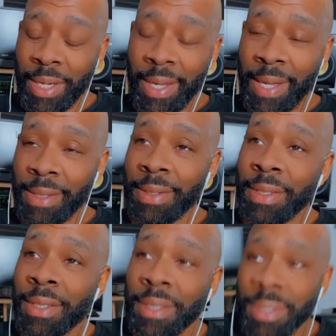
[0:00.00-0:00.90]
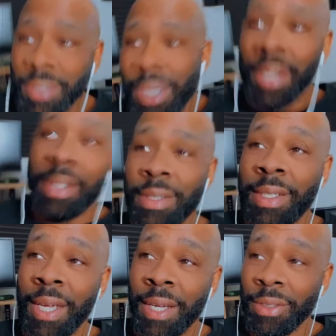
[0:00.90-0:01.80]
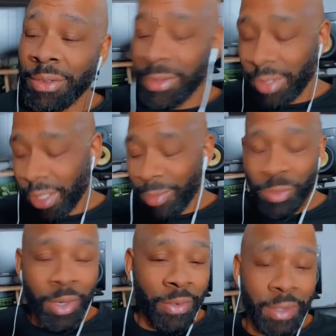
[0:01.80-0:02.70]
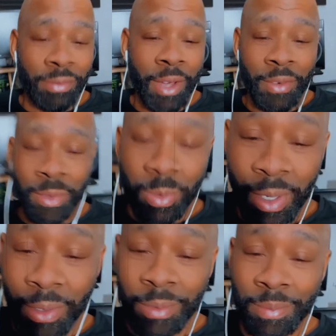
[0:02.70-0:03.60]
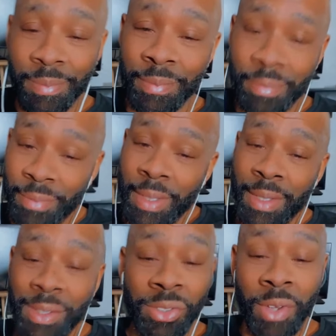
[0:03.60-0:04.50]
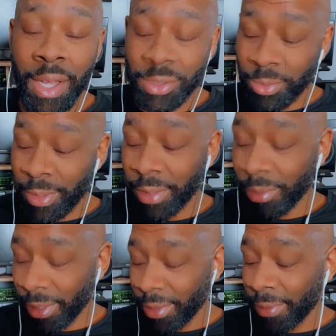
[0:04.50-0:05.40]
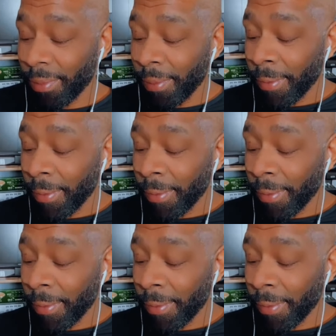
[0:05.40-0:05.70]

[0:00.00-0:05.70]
that 800 down, and I'm wearing it very well. Try to, anyway.